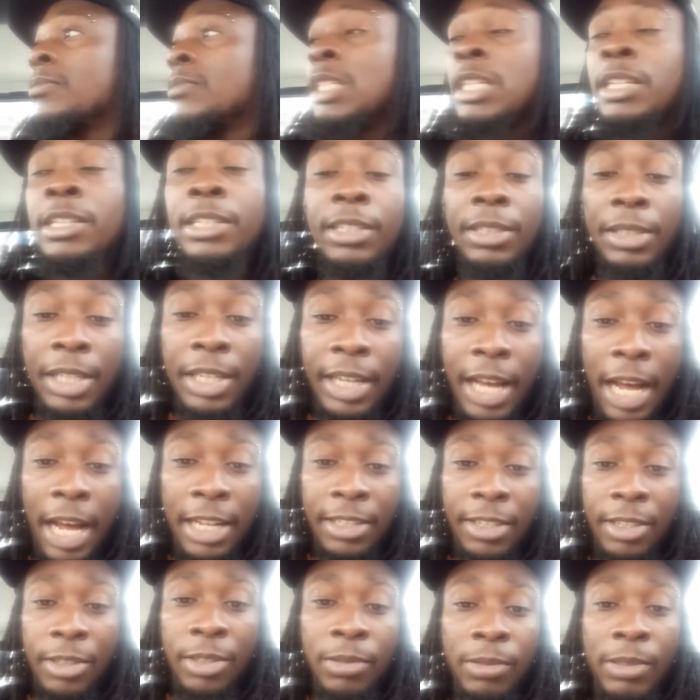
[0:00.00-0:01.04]
Anything
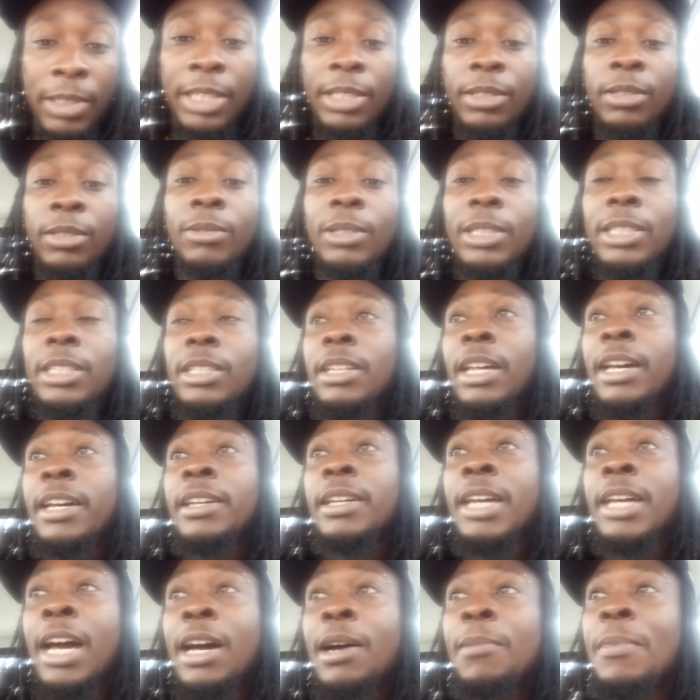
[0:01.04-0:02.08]
out to 2020. Like,
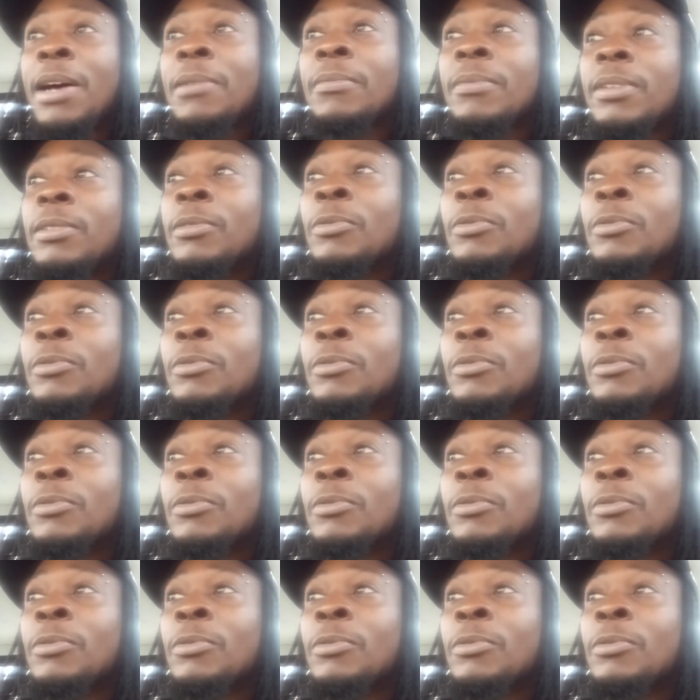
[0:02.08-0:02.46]
how am I,